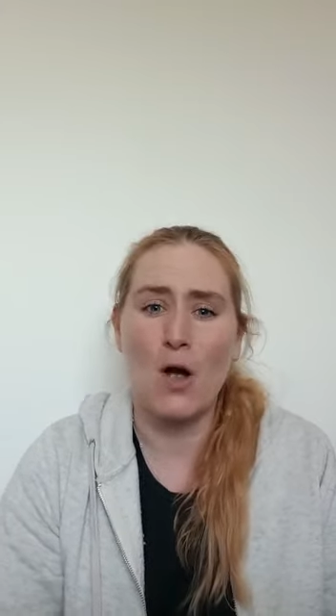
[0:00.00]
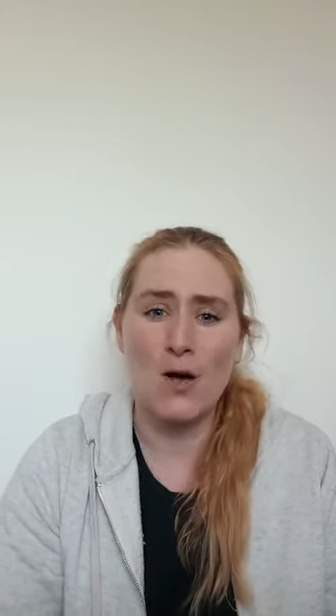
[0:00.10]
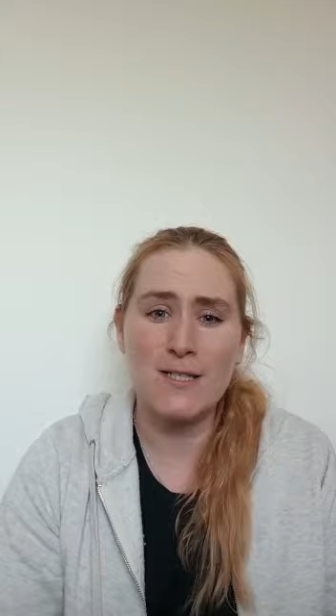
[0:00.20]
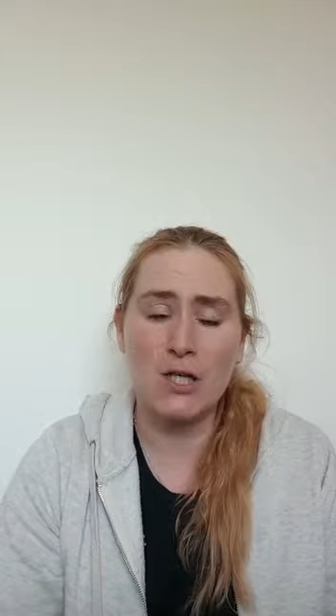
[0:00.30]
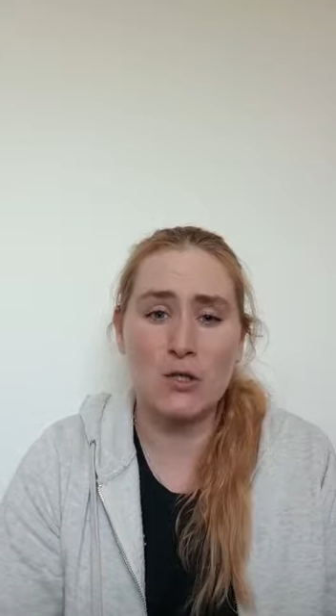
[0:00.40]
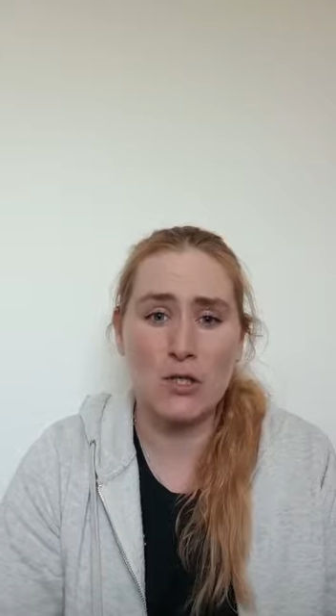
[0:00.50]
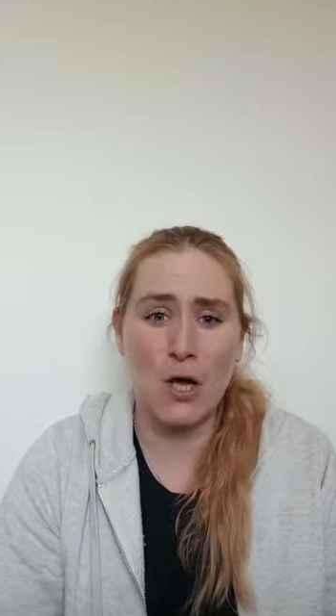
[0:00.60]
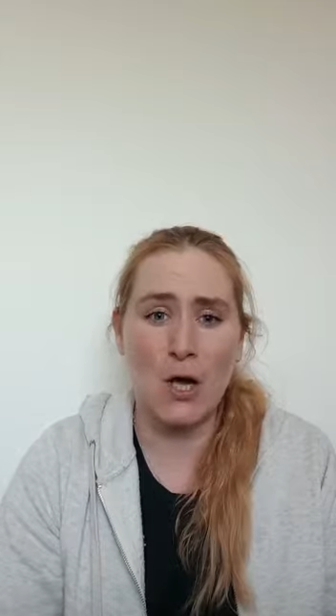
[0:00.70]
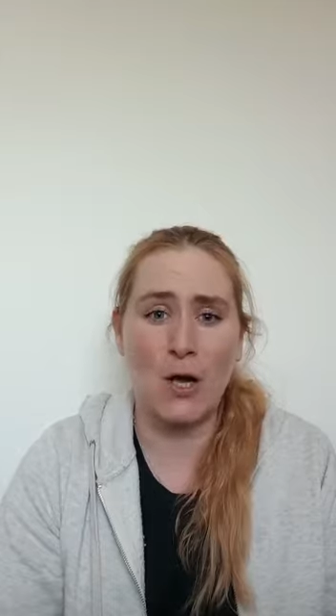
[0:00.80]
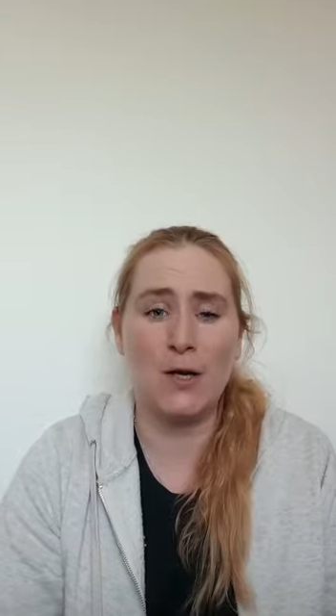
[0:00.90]
See you
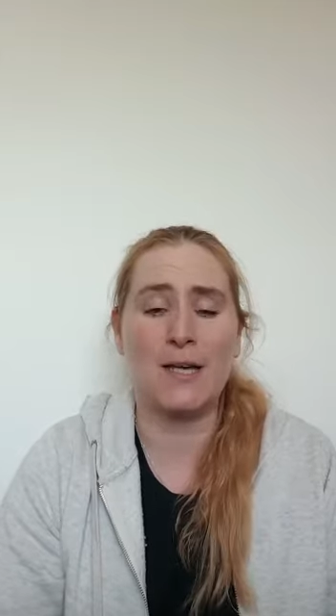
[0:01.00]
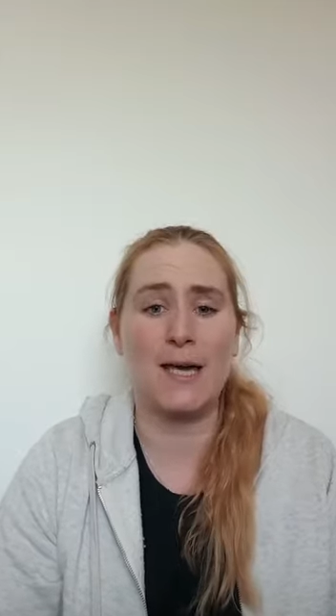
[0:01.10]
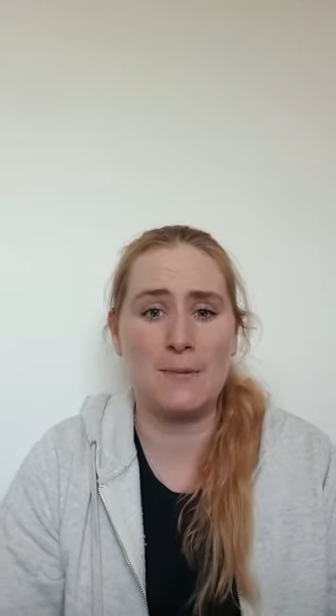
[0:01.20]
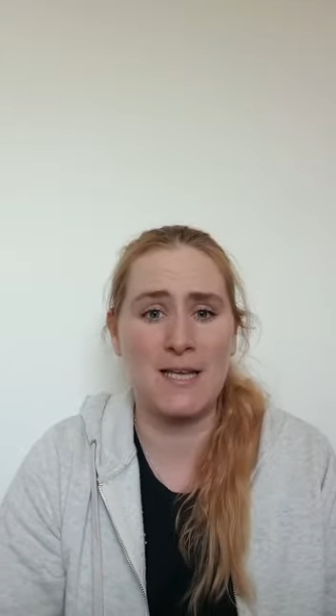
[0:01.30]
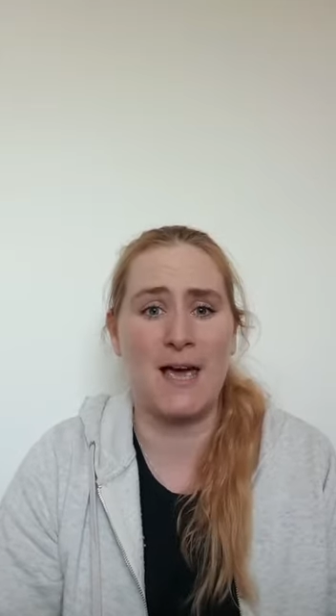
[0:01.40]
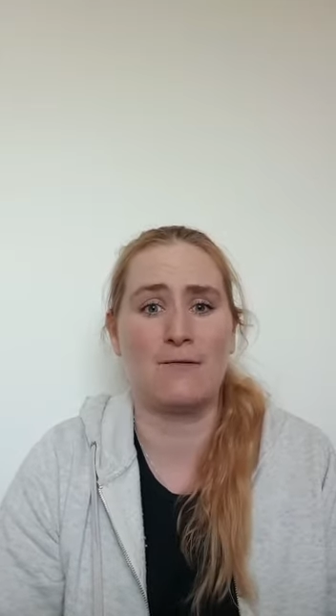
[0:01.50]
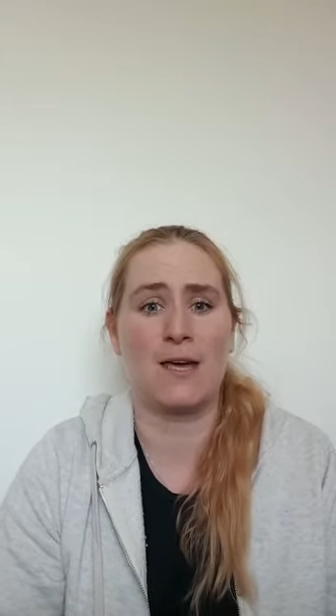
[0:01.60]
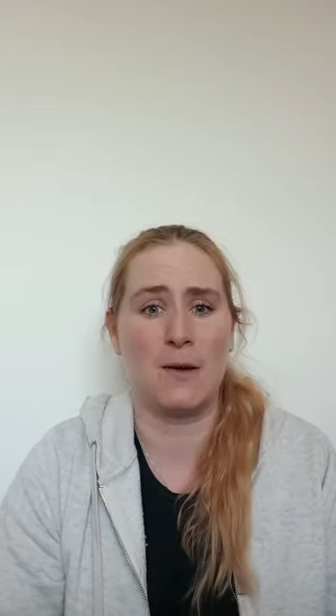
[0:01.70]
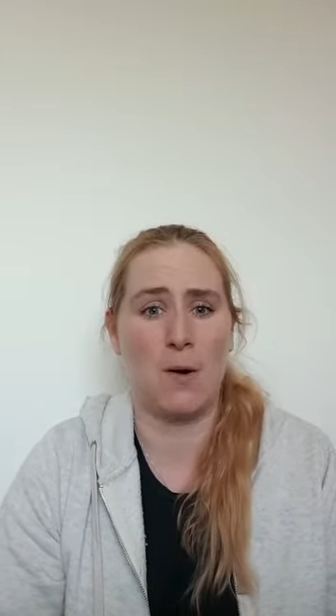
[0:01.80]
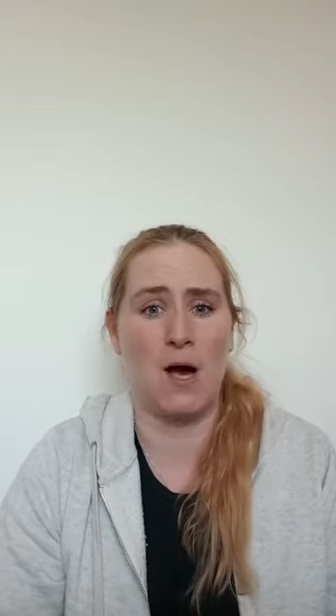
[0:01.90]
soon. Keep safe.
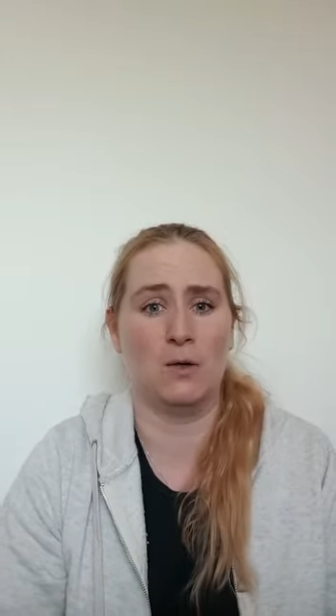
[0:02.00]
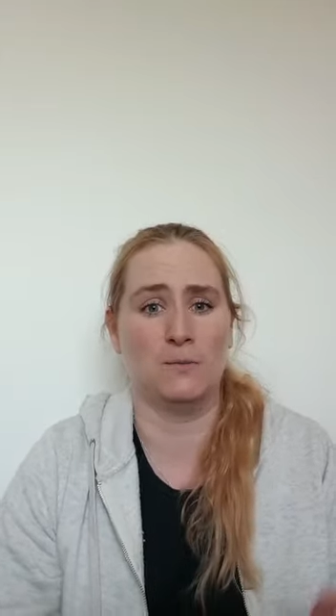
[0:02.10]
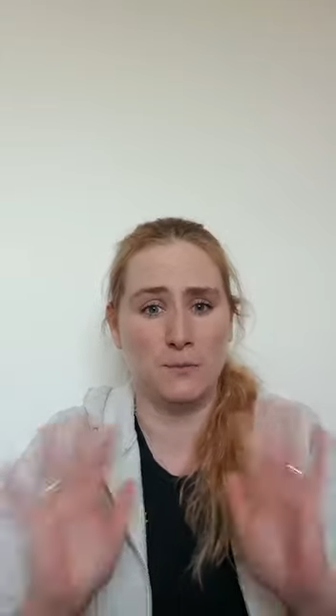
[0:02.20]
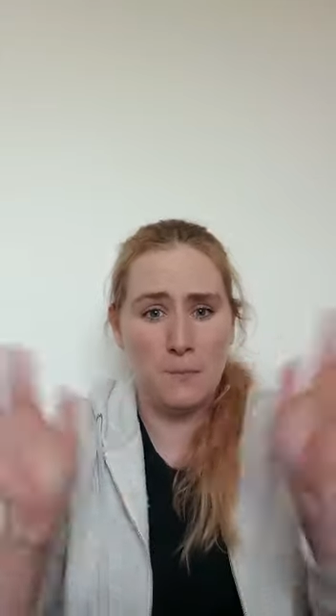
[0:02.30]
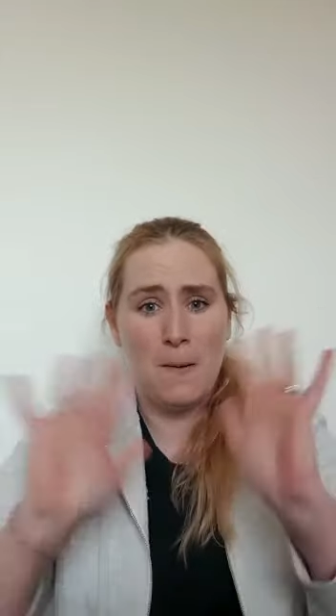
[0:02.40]
Keep well.